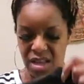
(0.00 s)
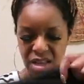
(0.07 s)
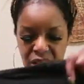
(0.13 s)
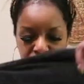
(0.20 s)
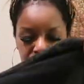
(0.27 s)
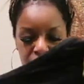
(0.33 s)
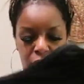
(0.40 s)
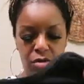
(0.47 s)

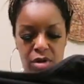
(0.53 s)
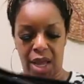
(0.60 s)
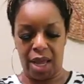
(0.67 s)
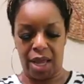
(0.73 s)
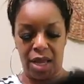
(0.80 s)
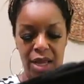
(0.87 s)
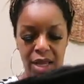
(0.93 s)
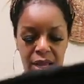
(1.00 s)
It was
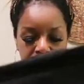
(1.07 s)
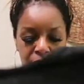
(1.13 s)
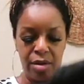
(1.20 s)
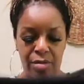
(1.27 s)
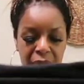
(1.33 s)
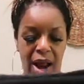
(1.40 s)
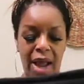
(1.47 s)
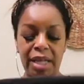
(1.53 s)
okay.
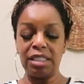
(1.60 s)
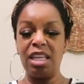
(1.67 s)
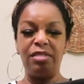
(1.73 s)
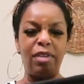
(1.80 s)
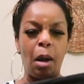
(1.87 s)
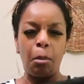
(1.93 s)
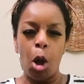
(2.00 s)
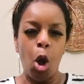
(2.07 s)
But I can see
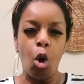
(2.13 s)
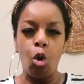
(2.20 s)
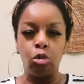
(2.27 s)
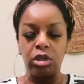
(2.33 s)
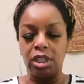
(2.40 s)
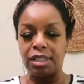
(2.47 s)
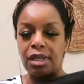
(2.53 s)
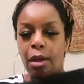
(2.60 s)
if I'm
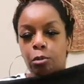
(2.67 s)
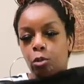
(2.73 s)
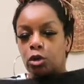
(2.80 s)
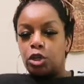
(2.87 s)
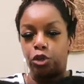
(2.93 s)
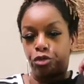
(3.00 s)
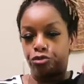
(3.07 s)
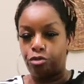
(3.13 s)
cold or something,
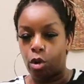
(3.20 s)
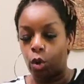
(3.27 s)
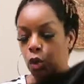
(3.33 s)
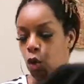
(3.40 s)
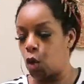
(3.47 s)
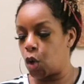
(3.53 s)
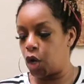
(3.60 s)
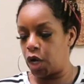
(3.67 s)
wanna throw
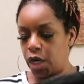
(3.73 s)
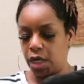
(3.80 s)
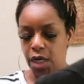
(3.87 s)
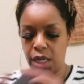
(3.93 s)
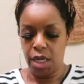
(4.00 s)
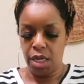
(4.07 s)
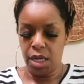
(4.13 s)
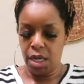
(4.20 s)
it
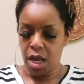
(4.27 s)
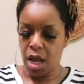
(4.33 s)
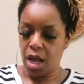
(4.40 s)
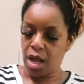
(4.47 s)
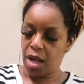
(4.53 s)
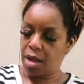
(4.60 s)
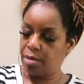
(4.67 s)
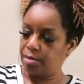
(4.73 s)

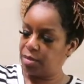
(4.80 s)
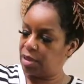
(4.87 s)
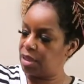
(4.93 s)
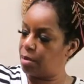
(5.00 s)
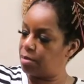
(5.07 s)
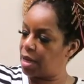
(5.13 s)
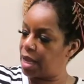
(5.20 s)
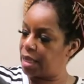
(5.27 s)
on,
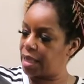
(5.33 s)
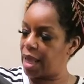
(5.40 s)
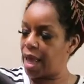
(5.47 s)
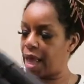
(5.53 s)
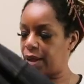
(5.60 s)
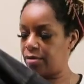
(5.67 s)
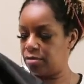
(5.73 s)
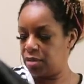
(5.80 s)
something like
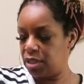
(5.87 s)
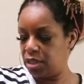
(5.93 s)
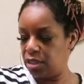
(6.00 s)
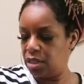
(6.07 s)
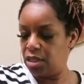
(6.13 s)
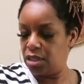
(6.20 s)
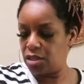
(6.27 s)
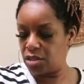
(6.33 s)
that.
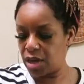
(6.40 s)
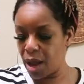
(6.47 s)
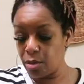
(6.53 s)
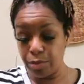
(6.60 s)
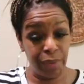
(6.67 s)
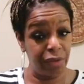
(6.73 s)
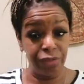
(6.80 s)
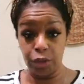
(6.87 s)
So
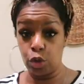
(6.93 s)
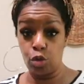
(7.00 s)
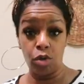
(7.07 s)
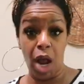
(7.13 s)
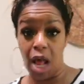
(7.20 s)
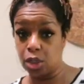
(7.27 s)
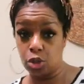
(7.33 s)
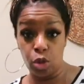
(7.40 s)
that, but for
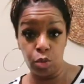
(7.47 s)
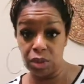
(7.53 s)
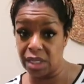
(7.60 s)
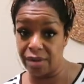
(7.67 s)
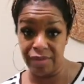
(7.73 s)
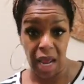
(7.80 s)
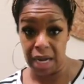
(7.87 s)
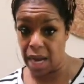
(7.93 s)
$2, who was
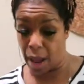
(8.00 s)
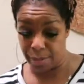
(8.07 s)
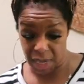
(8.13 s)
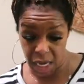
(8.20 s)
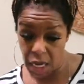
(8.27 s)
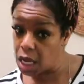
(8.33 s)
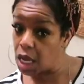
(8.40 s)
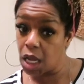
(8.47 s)
leaving that? Not
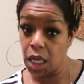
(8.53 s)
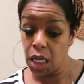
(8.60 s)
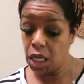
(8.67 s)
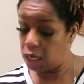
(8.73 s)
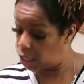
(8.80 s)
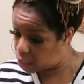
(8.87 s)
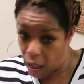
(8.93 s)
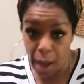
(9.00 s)
me.
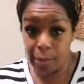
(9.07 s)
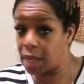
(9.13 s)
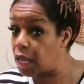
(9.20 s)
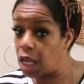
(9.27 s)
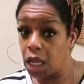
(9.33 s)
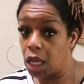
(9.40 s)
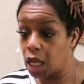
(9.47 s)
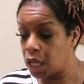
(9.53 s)
Not
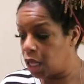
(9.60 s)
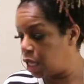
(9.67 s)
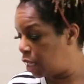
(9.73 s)
me.